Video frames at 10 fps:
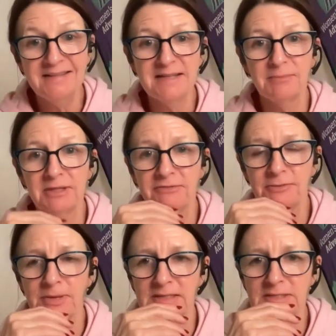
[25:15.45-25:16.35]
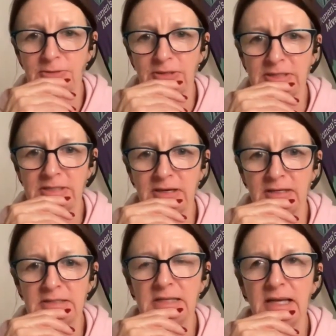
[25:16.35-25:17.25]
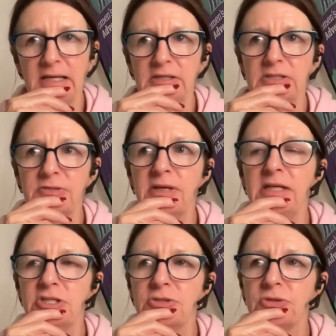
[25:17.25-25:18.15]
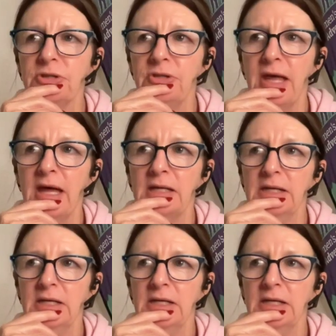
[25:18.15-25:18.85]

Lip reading: something from my story tonight, to reassure you that,